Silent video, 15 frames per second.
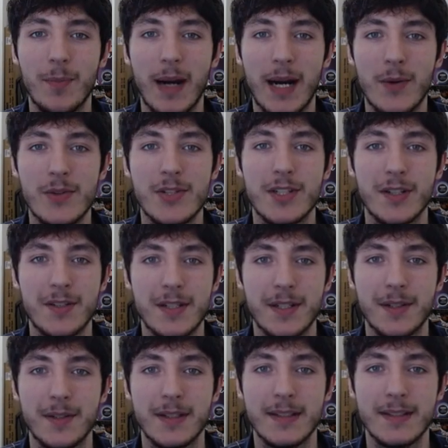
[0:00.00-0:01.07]
PowerShell
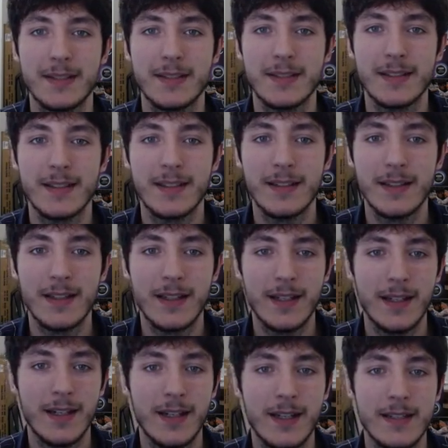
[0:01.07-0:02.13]
series.
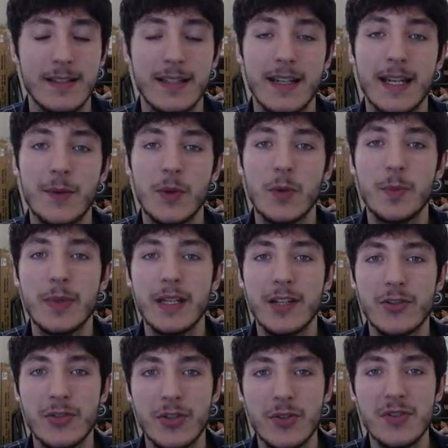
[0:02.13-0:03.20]
Today we will be
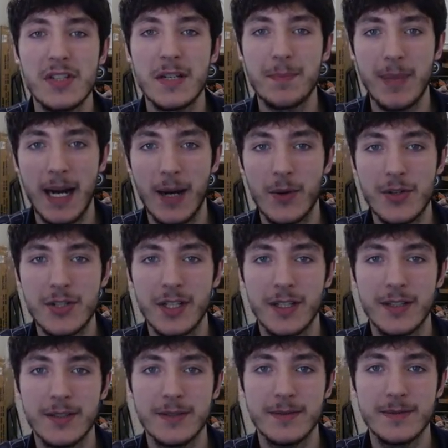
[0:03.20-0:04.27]
introducing
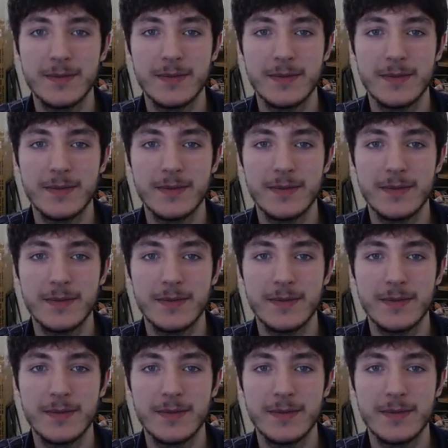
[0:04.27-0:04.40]
PowerShell